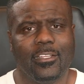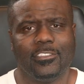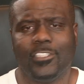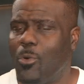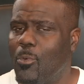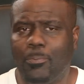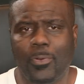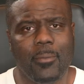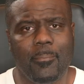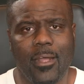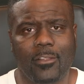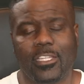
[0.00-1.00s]
Don't put him
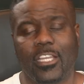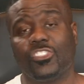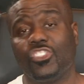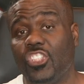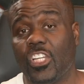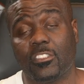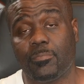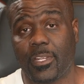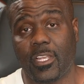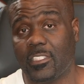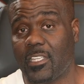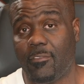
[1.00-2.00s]
out there just
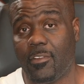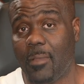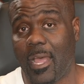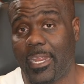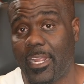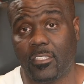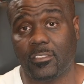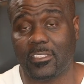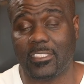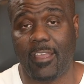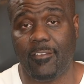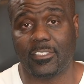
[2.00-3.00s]
because everybody else is
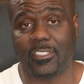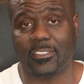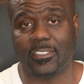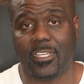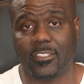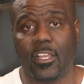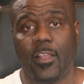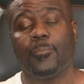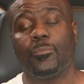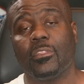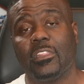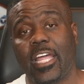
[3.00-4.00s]
having success.
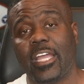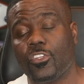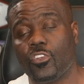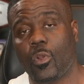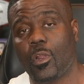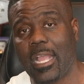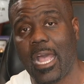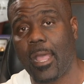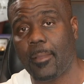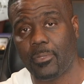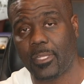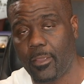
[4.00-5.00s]
Let your guy
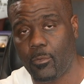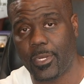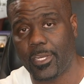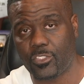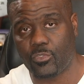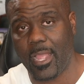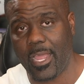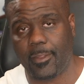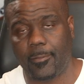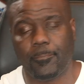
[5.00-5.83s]
play when he's ready.